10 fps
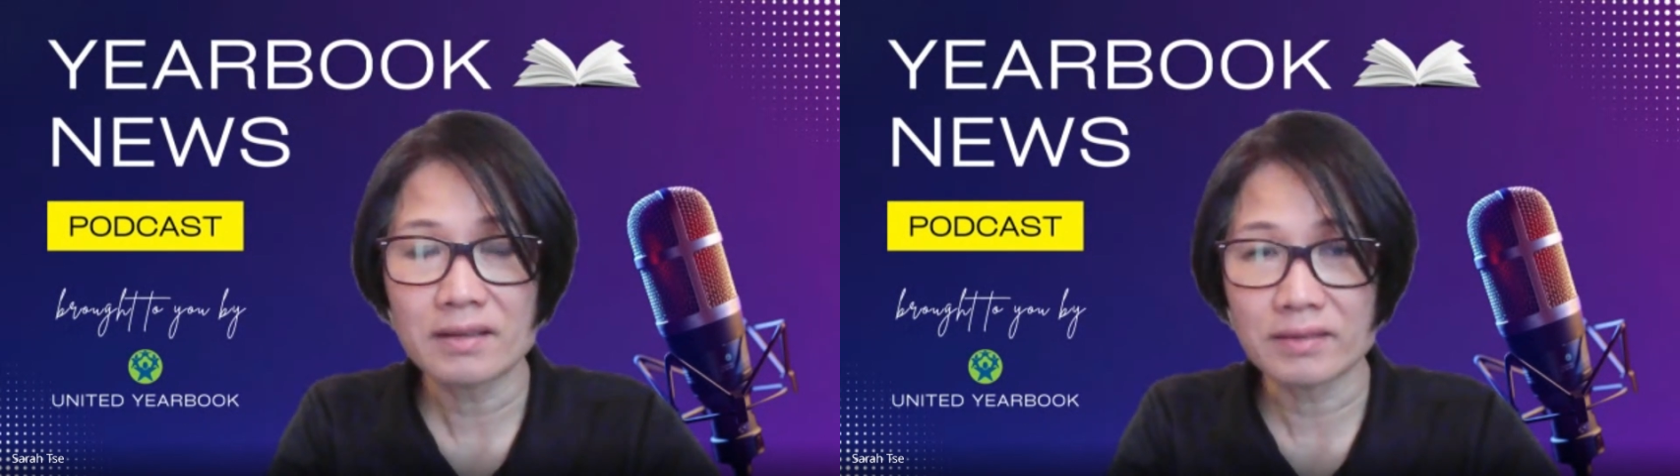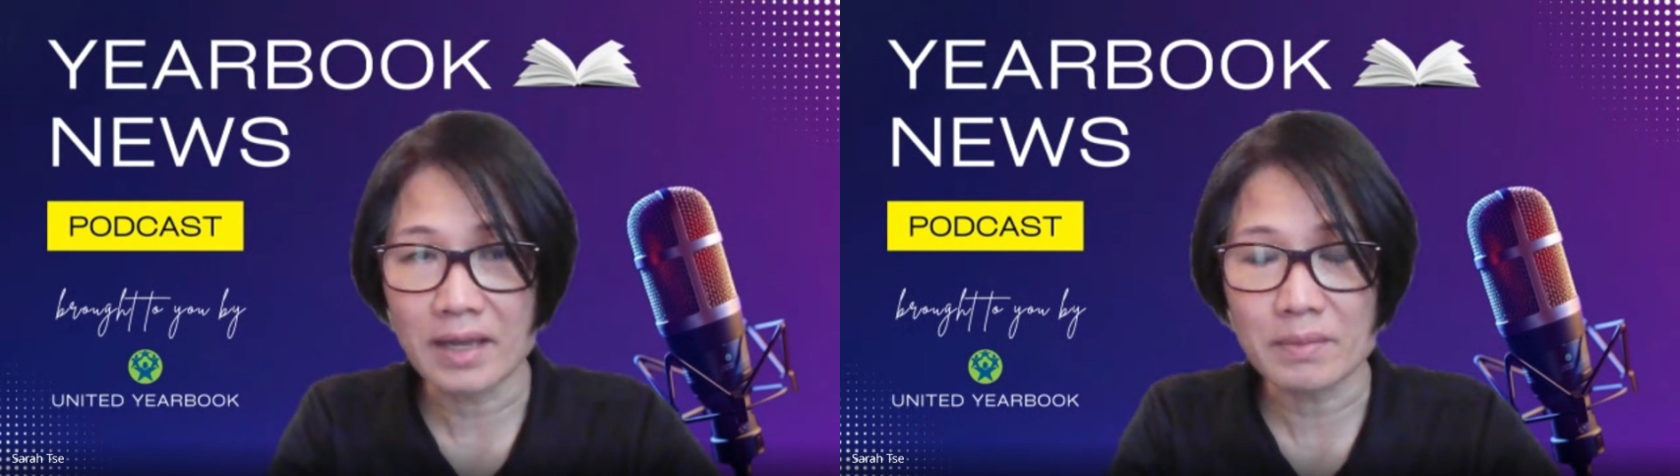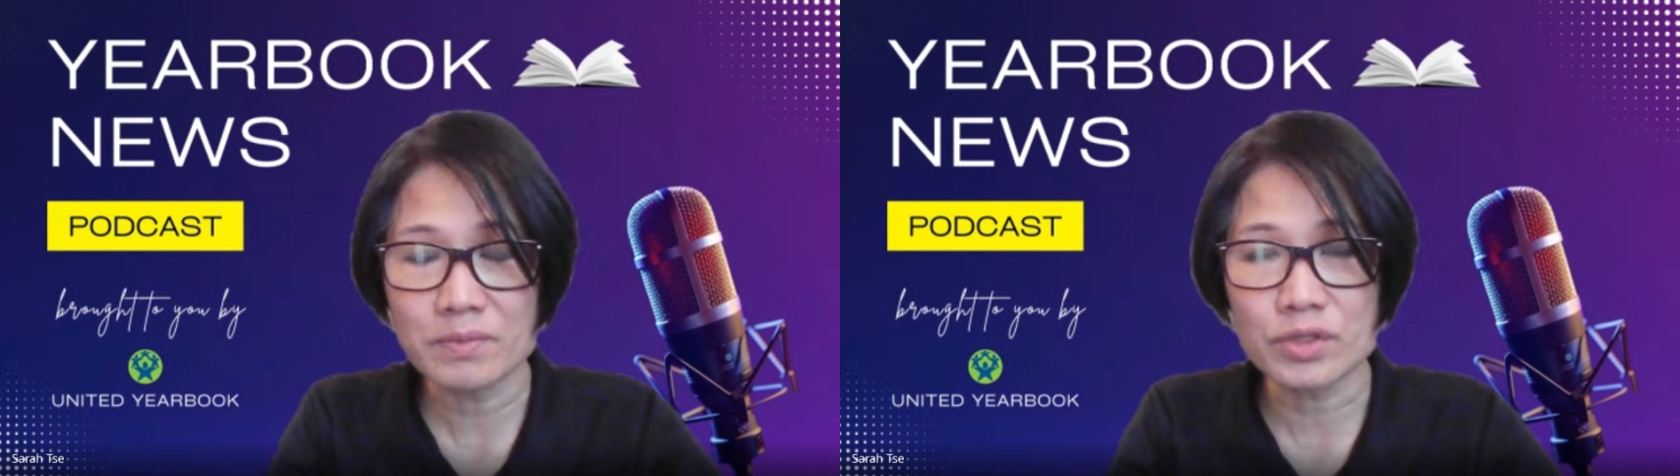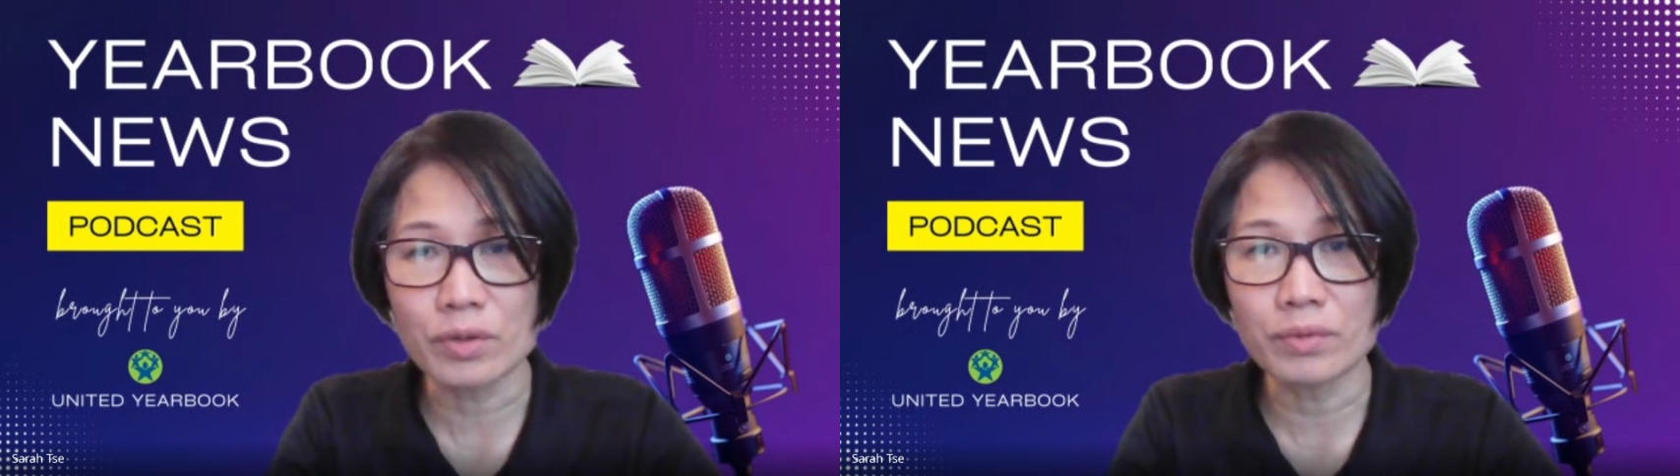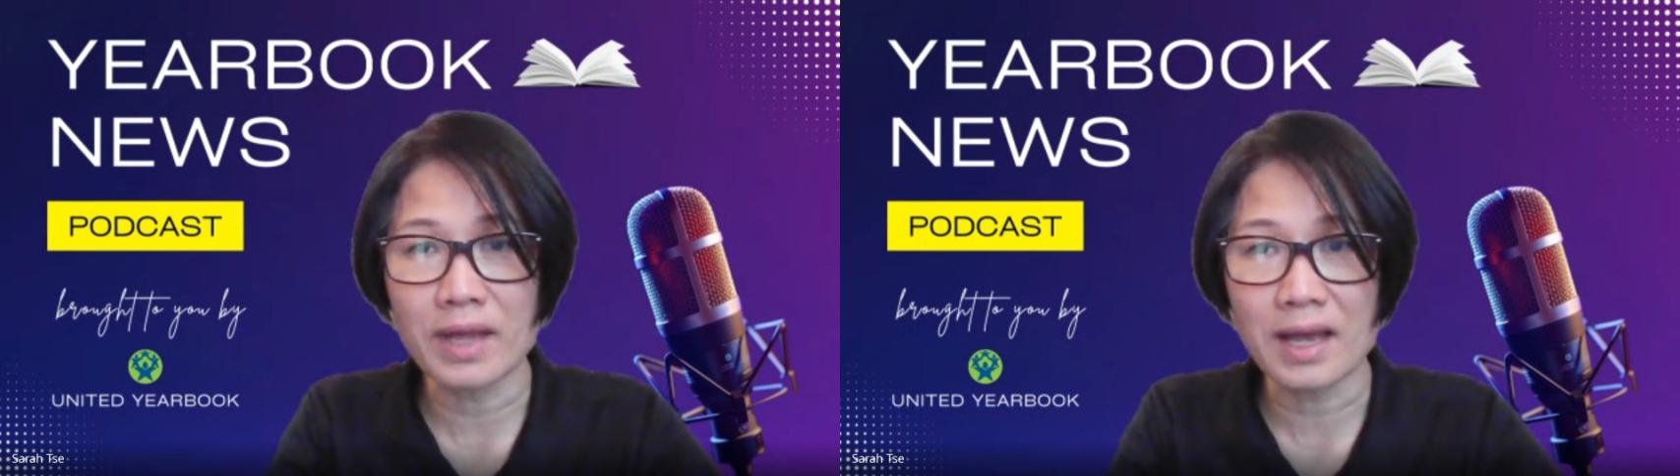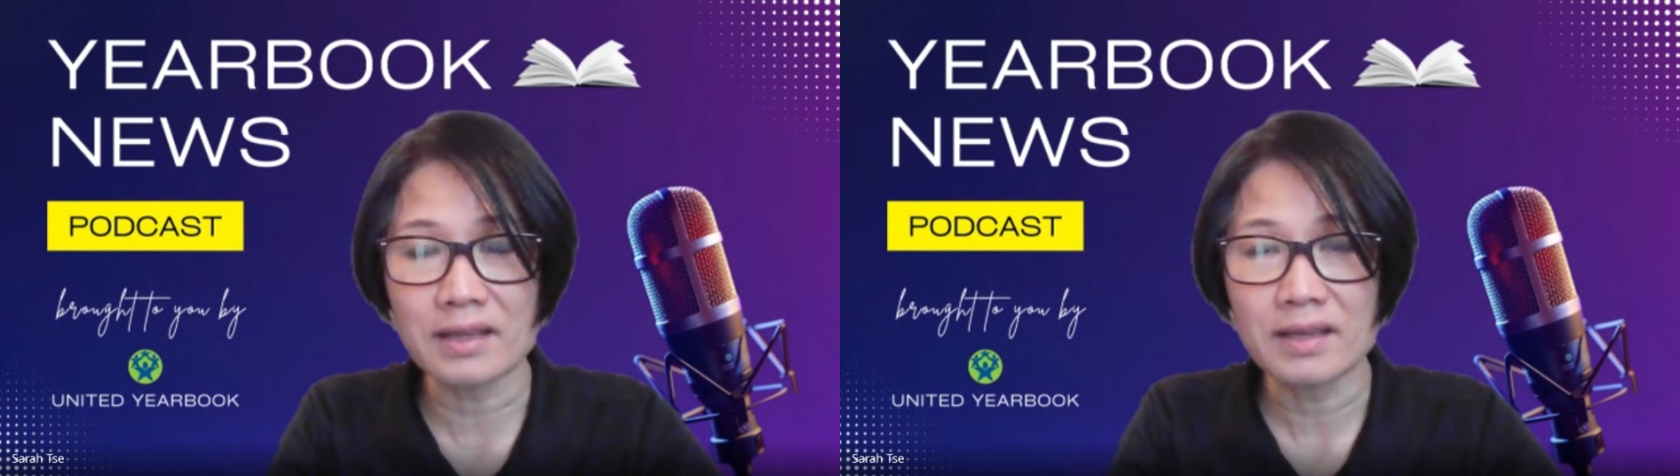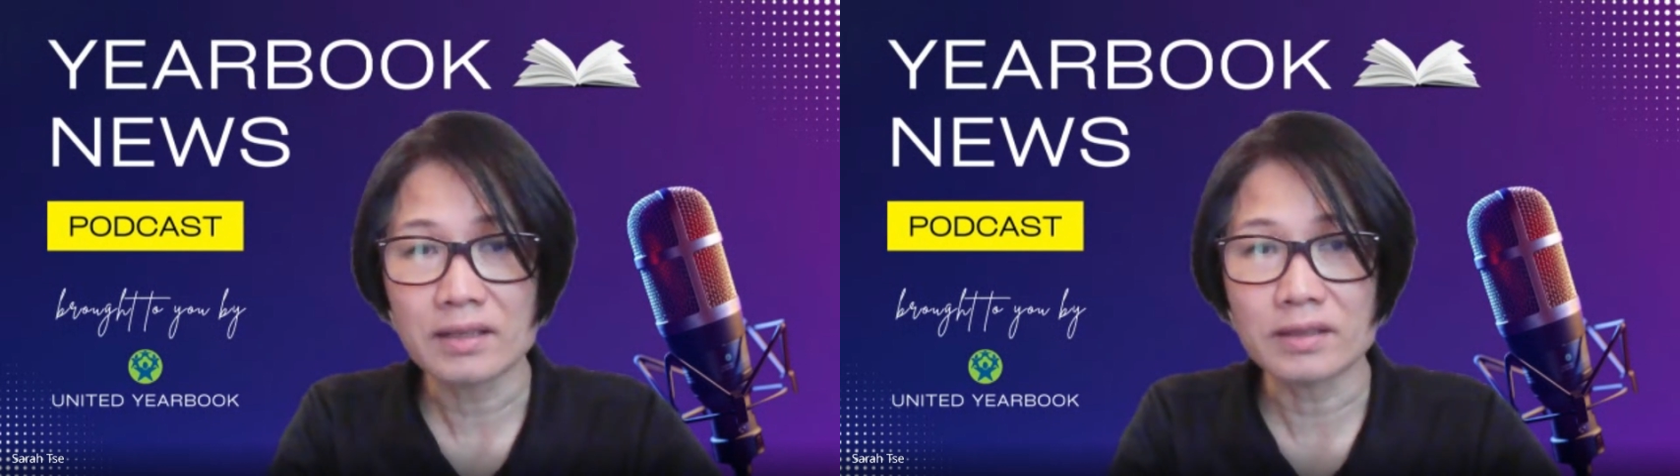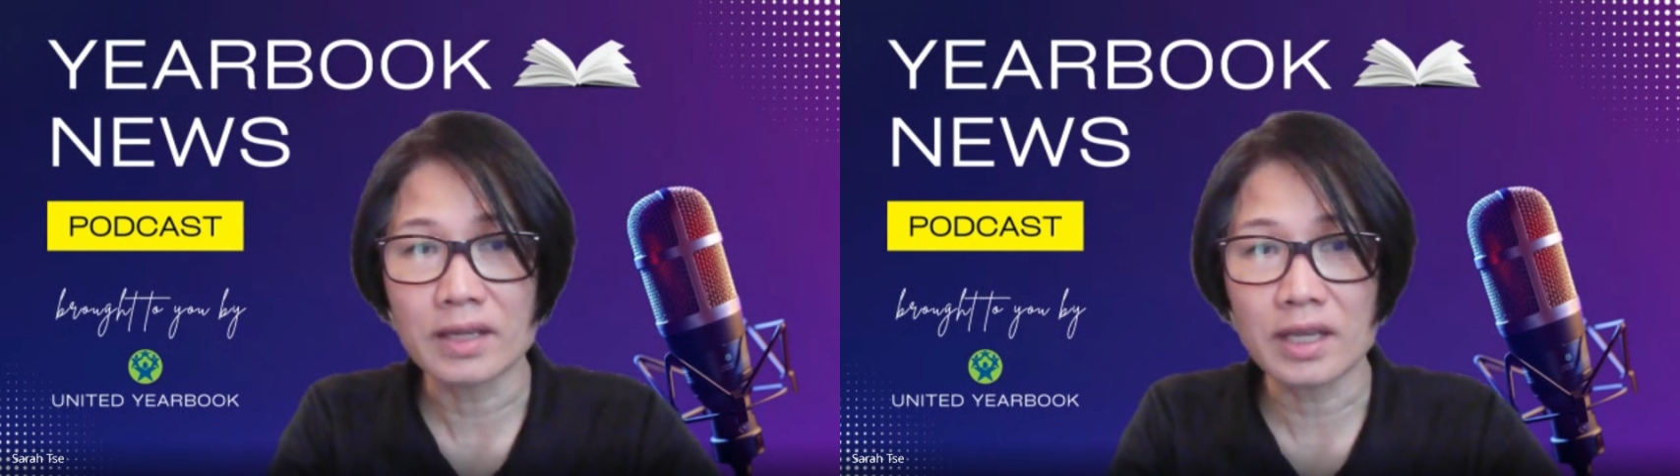them so that
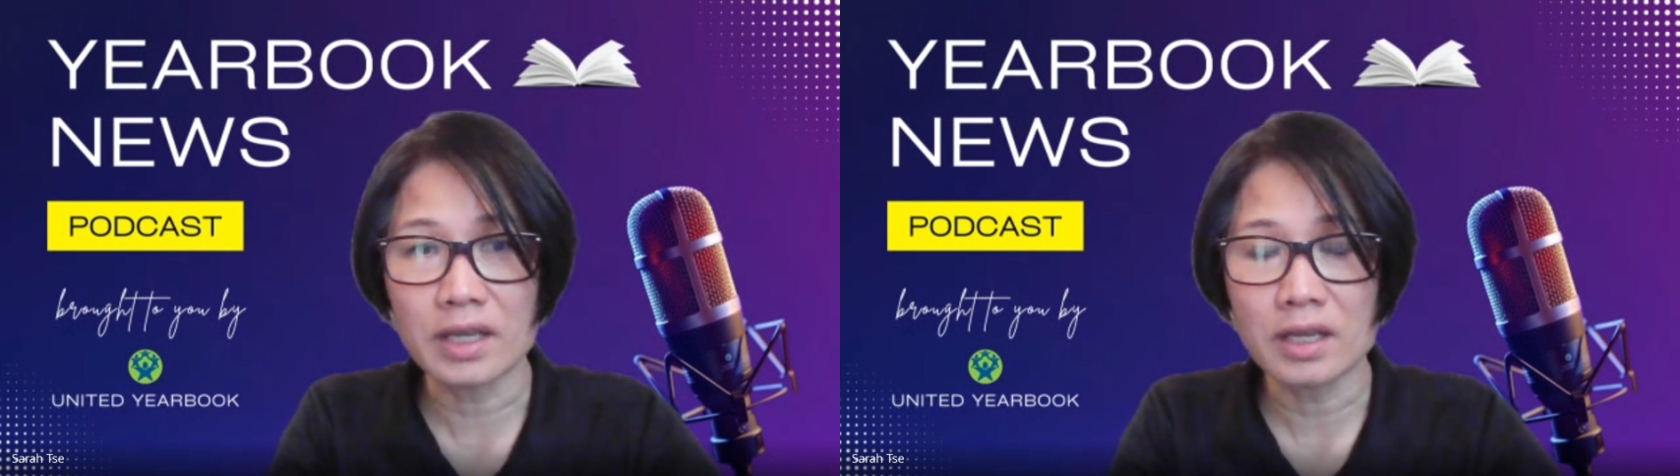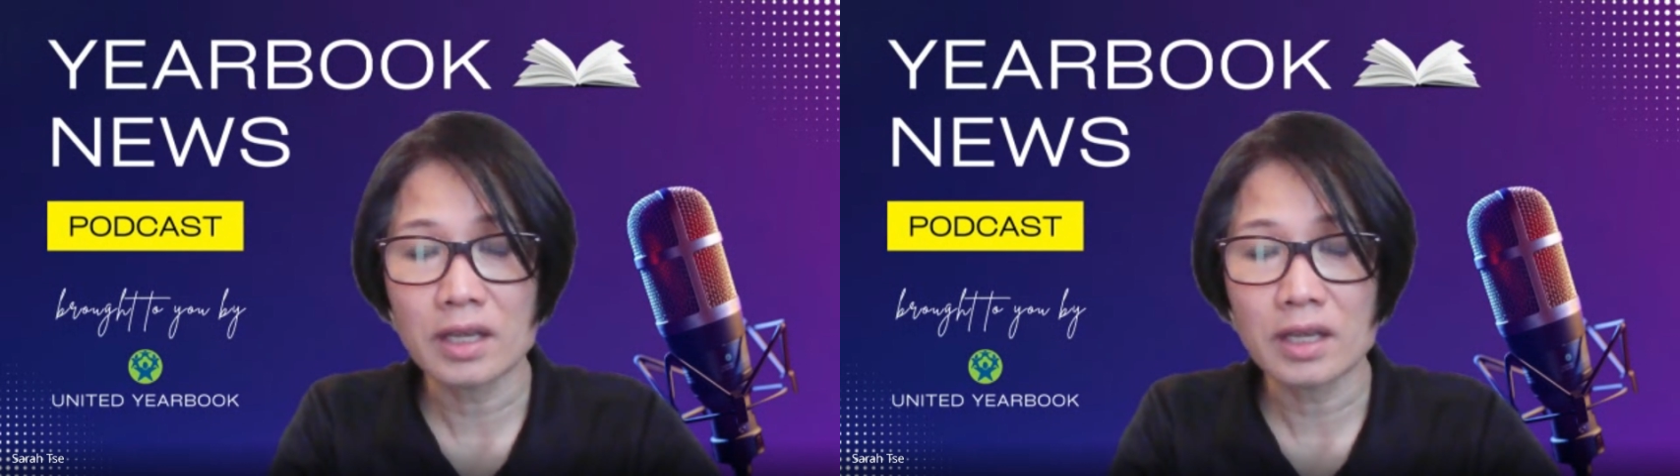they